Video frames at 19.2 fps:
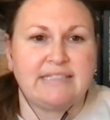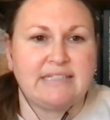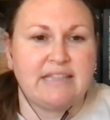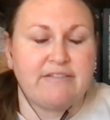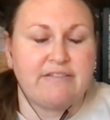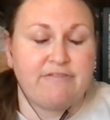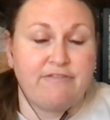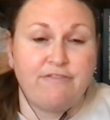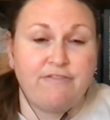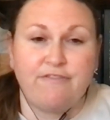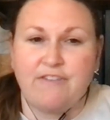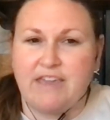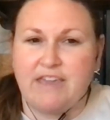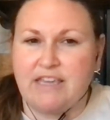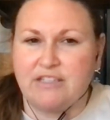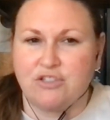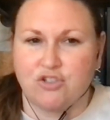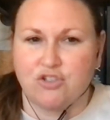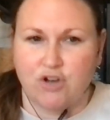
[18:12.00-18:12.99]
the
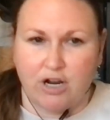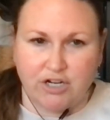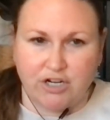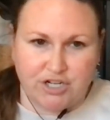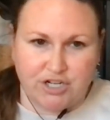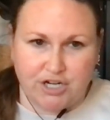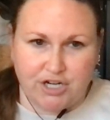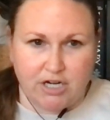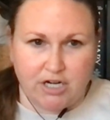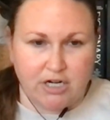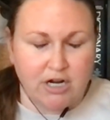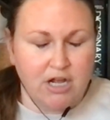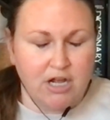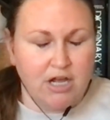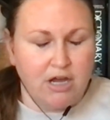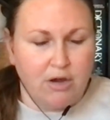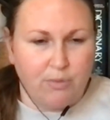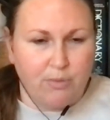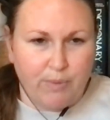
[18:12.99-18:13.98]
fee structure
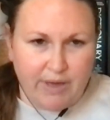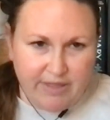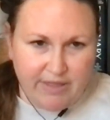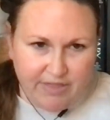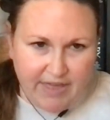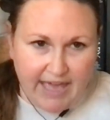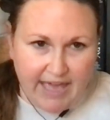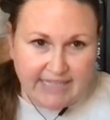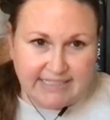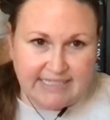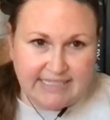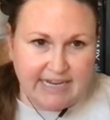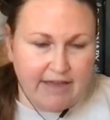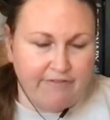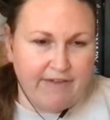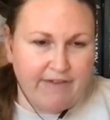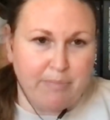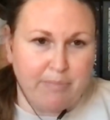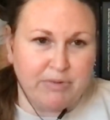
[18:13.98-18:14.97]
with
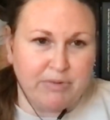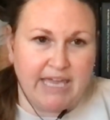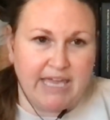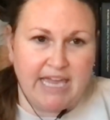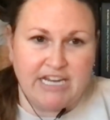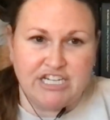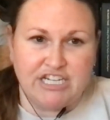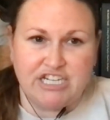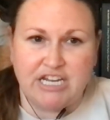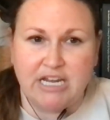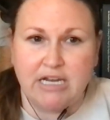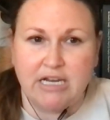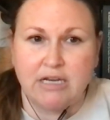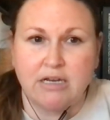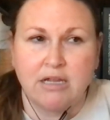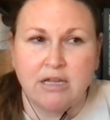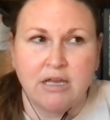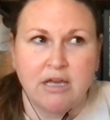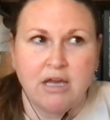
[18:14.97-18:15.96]
SDF
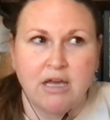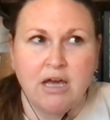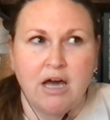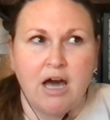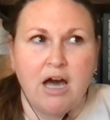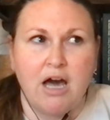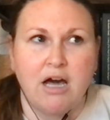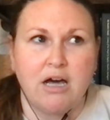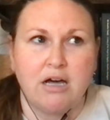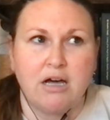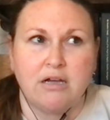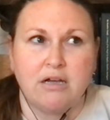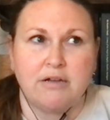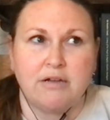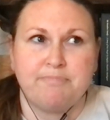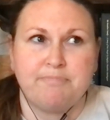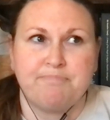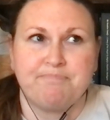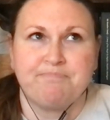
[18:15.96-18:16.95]
application?
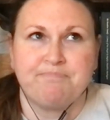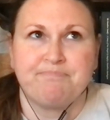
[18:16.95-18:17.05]
Because